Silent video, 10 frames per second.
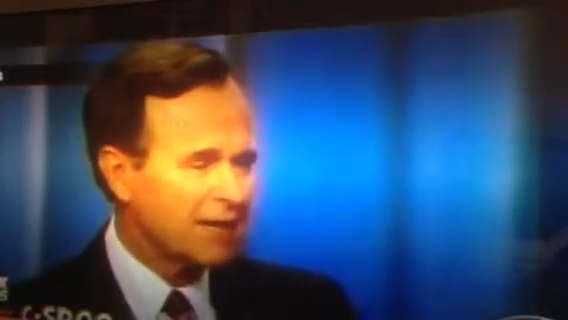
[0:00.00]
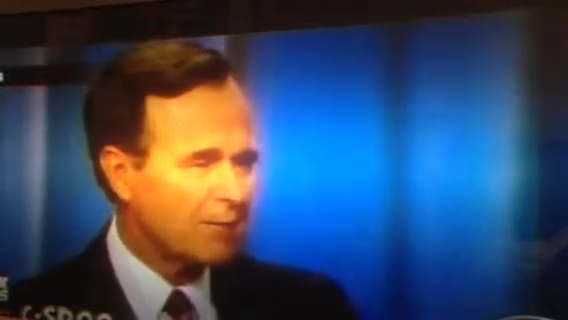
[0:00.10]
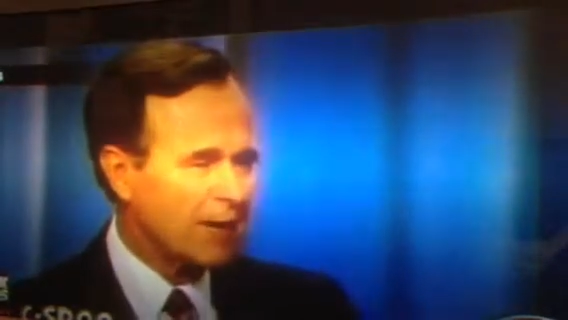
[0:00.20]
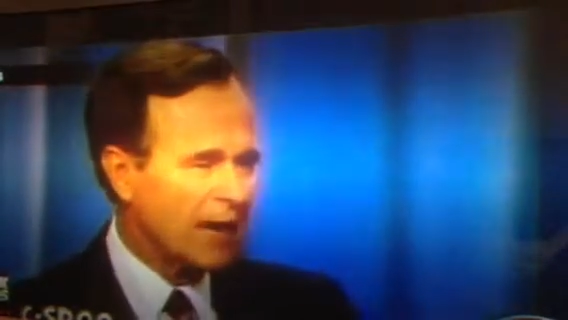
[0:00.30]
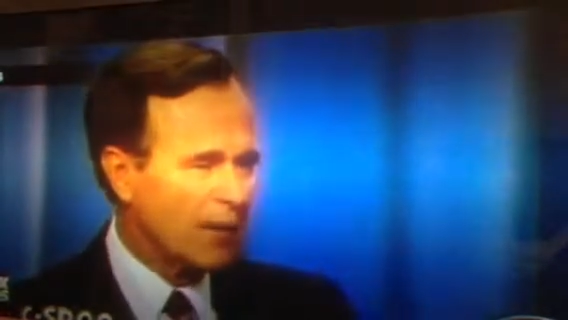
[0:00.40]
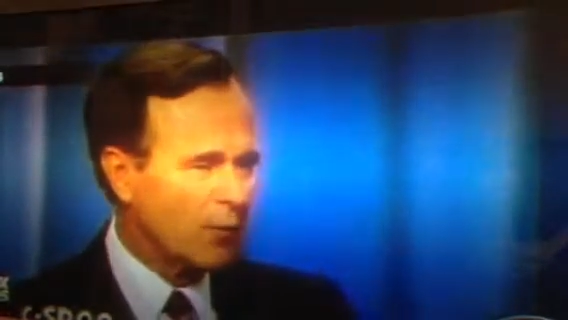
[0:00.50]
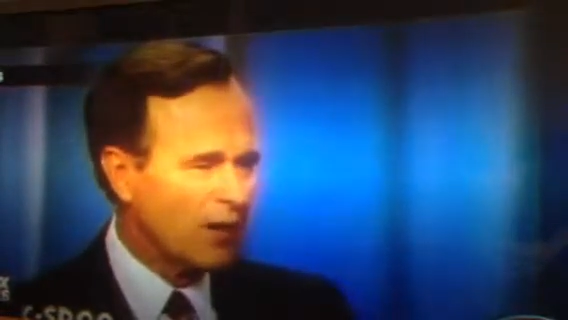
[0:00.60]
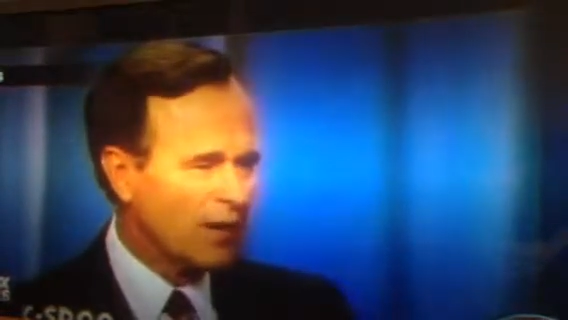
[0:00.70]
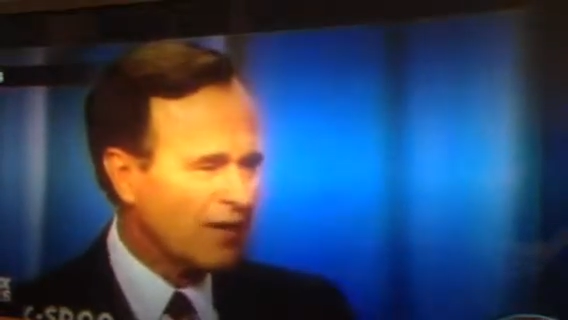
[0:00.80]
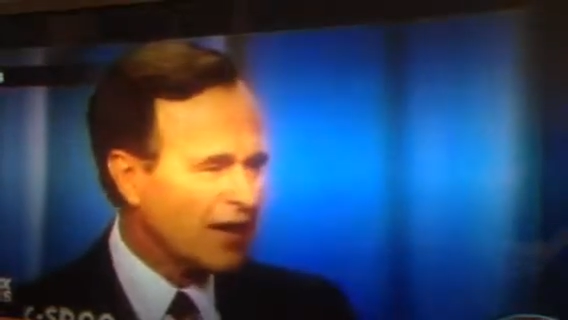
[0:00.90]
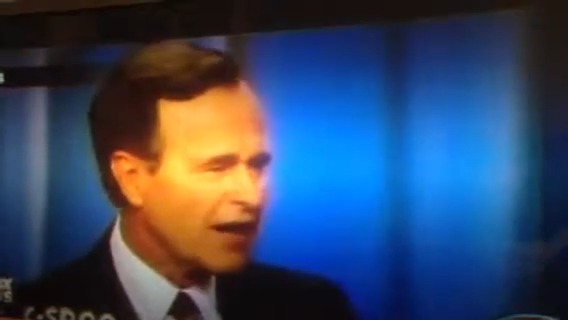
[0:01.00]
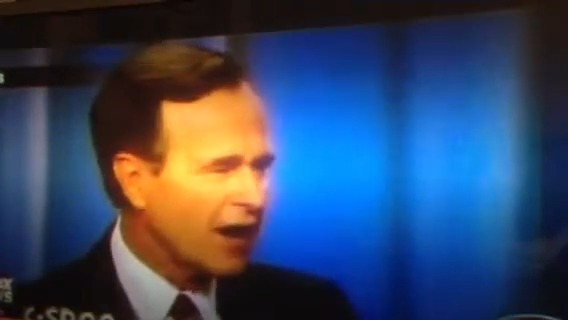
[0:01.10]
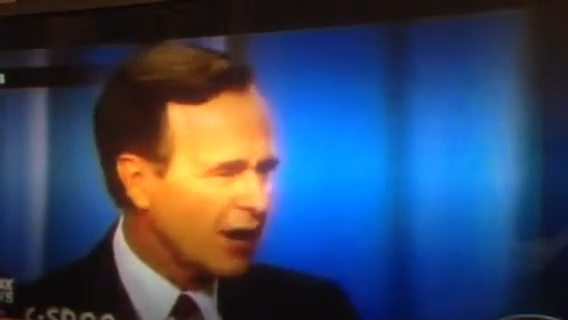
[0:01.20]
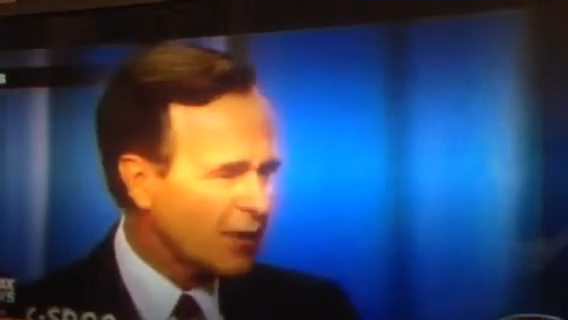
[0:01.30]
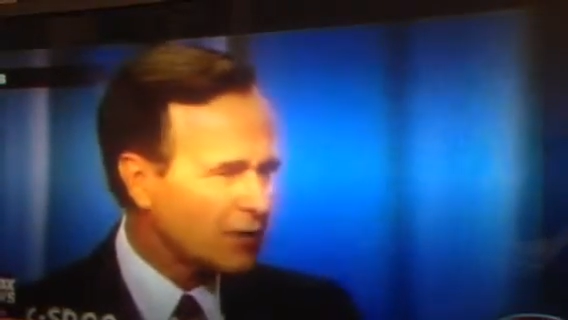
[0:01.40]
but I will, and the
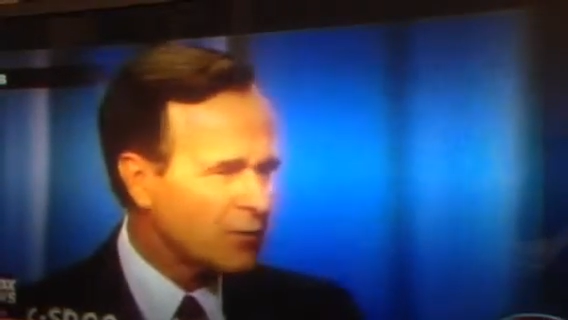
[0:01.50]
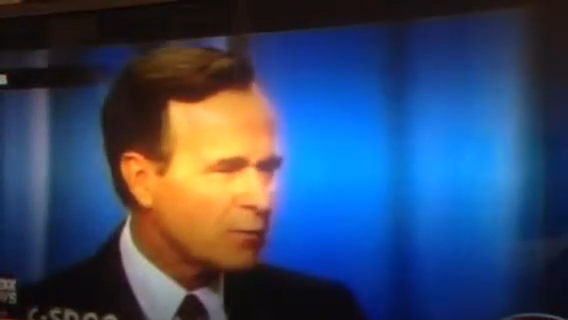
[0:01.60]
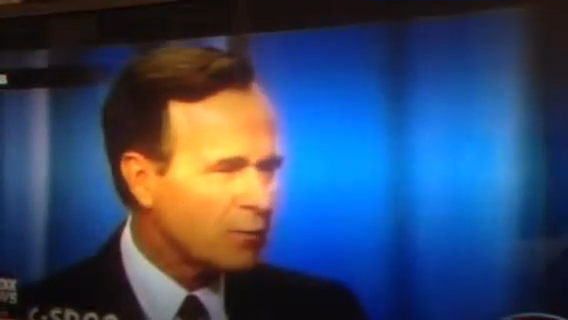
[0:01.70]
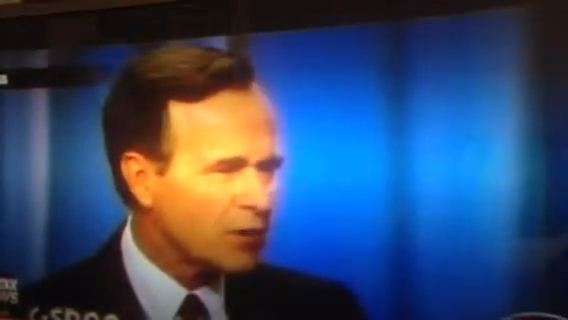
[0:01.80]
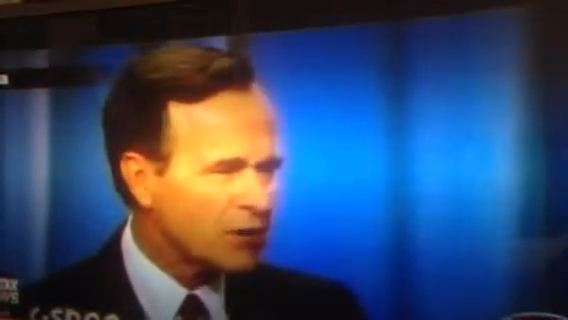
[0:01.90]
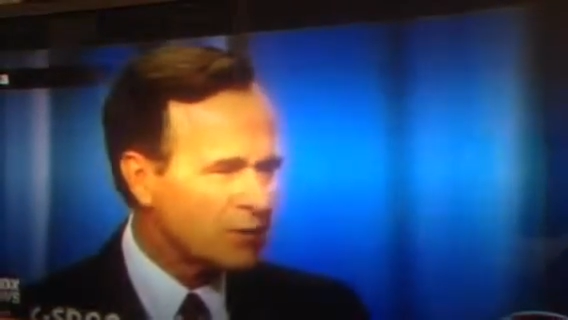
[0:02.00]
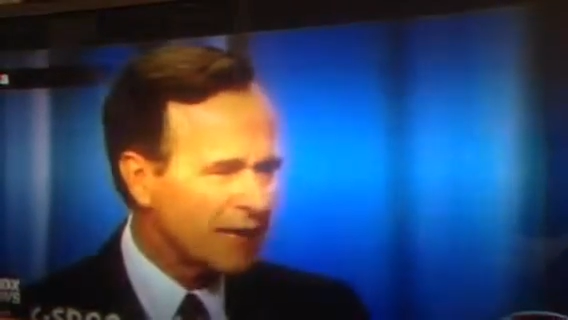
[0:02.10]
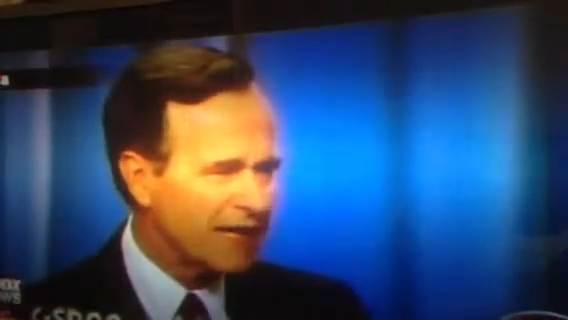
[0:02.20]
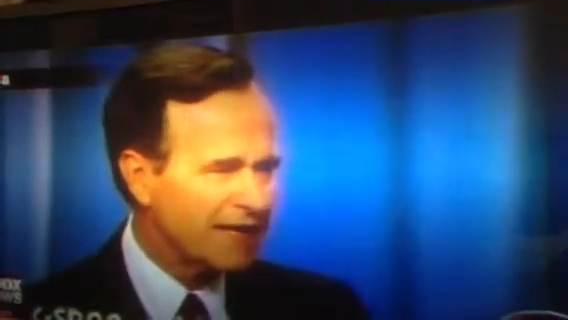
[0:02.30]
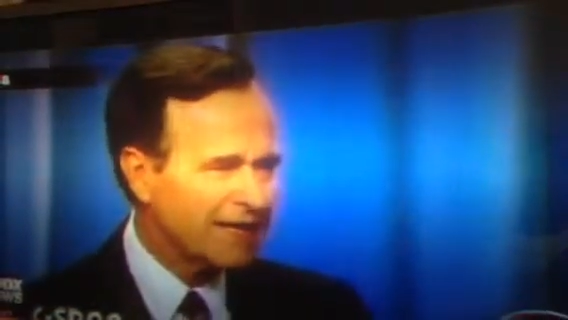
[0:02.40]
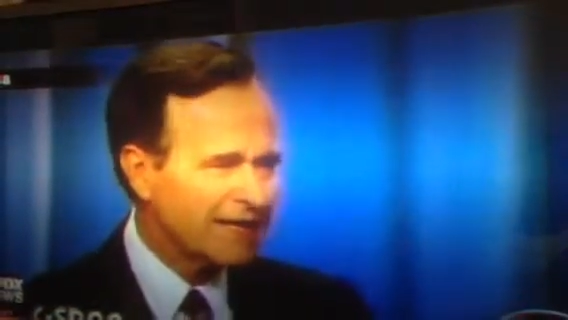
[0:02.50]
Congress will push me